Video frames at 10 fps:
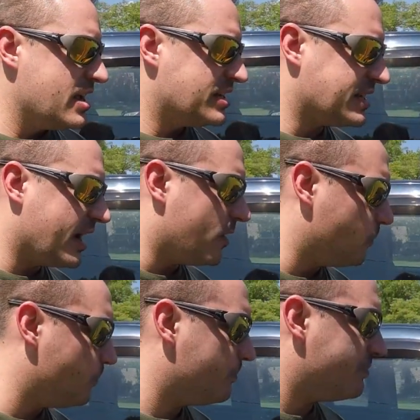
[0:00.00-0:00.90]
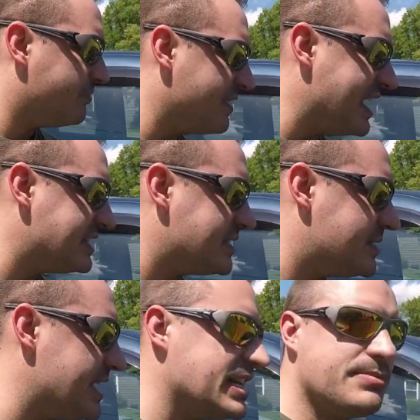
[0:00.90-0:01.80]
so
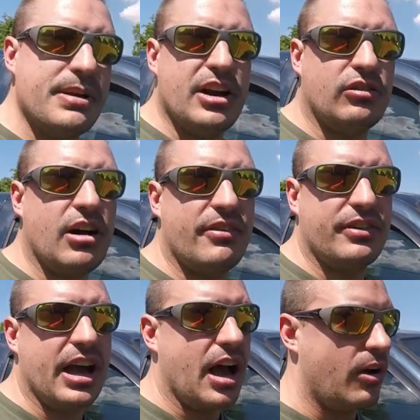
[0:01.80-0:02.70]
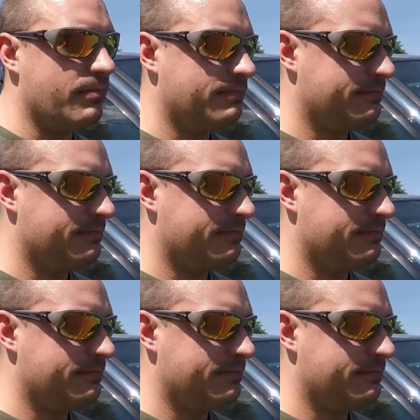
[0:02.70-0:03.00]
it's it's been a rough go